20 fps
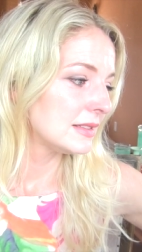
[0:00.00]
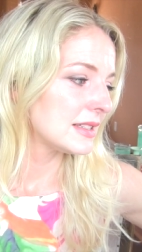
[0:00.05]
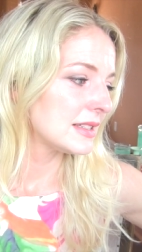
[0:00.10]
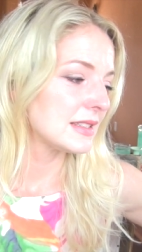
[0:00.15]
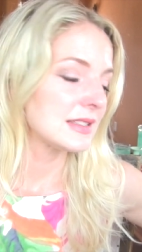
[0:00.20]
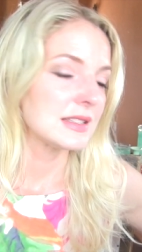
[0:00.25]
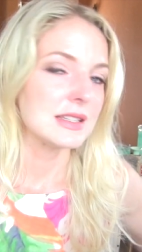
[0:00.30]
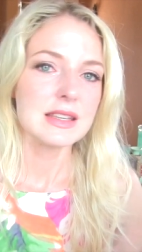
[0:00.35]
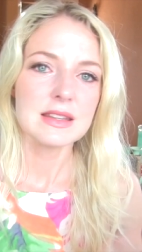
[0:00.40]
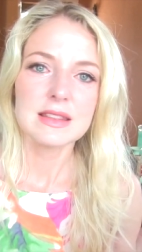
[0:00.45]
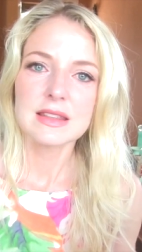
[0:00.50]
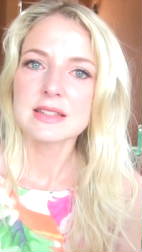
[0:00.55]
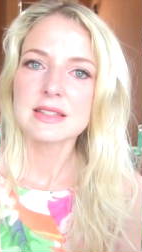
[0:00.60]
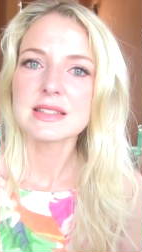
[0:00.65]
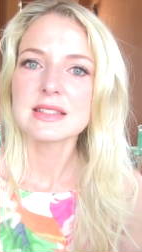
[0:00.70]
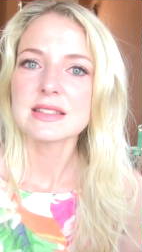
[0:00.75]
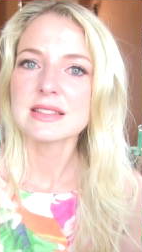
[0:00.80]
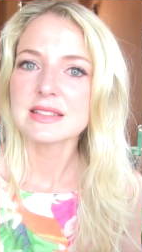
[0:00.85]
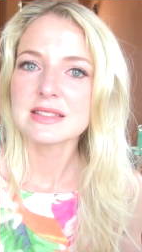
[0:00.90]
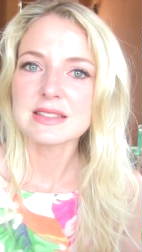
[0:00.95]
See,
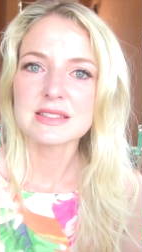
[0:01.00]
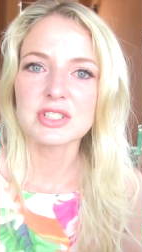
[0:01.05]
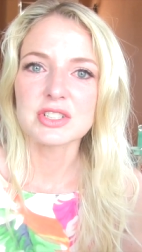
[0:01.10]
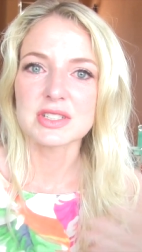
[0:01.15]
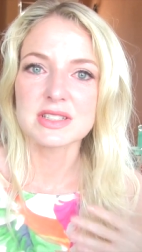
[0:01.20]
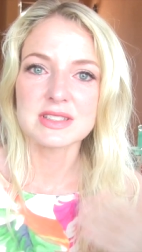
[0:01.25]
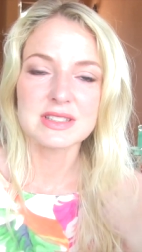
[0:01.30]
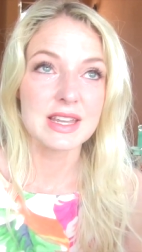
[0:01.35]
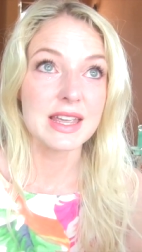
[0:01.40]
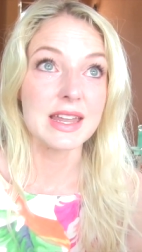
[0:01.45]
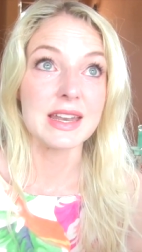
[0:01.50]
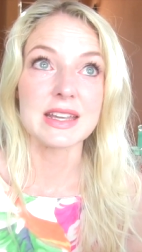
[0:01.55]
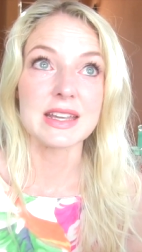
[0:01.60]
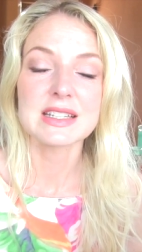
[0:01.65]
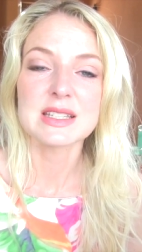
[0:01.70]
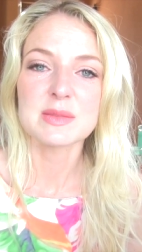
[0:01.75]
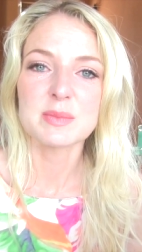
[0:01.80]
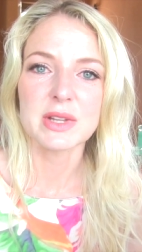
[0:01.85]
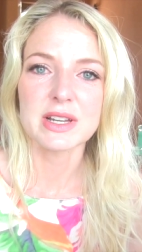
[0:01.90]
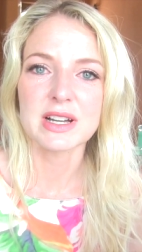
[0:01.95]
this is just
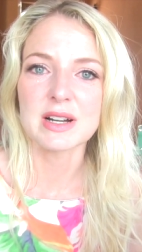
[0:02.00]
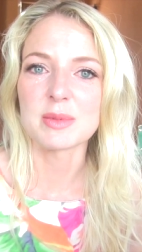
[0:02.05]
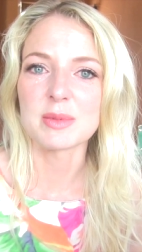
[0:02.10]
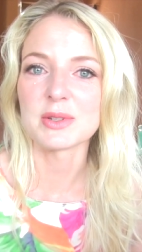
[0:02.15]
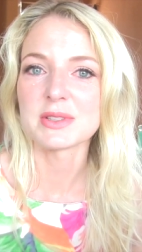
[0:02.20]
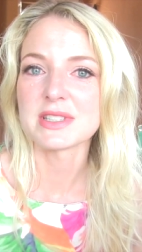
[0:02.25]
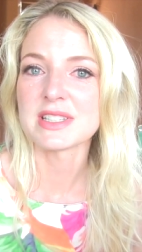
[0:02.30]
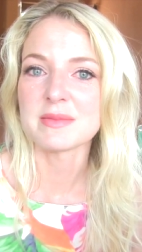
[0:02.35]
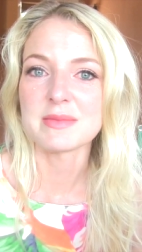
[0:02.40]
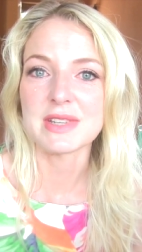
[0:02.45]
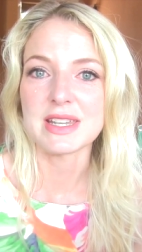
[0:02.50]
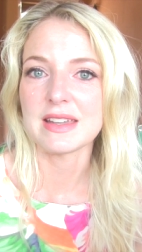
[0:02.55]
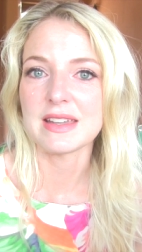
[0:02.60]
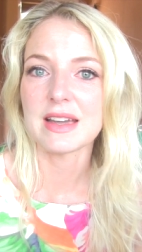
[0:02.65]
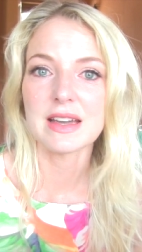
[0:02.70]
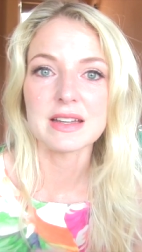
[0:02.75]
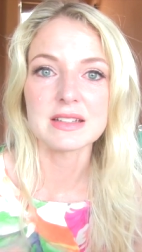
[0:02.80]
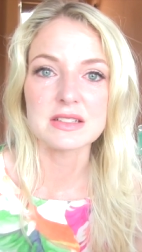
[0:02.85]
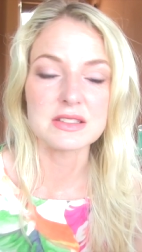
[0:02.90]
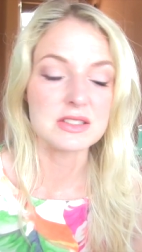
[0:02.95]
inexplicable to
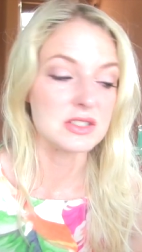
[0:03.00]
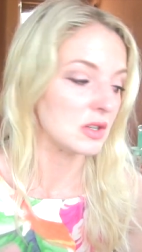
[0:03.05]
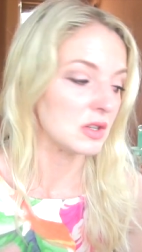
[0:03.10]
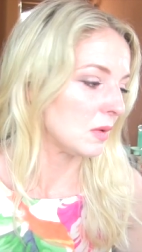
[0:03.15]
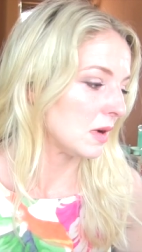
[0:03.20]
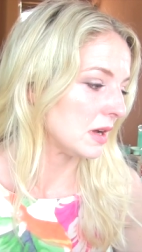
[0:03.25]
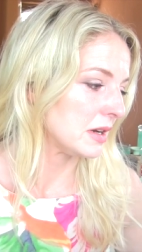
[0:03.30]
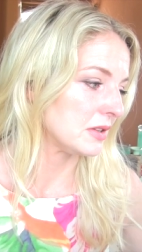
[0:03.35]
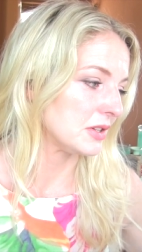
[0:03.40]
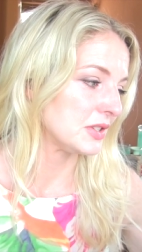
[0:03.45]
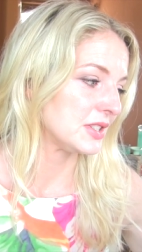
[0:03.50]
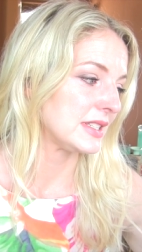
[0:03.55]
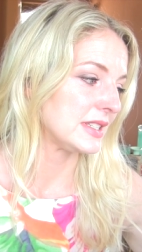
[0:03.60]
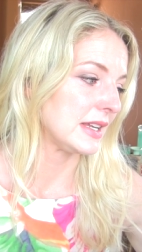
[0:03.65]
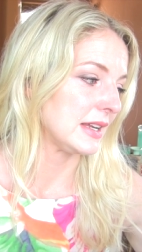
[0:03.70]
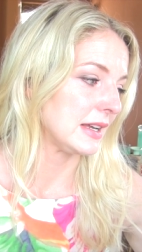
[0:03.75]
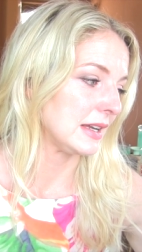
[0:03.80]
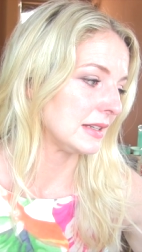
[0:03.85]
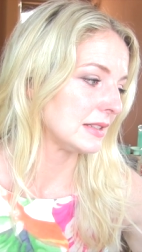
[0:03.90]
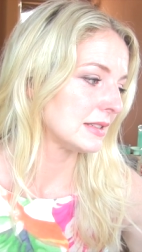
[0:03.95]
me. I just don't
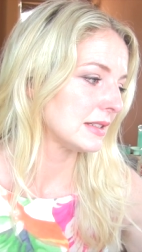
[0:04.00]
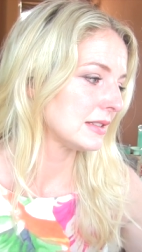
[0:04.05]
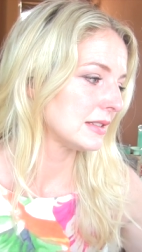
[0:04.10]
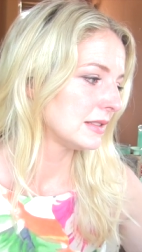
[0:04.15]
understand.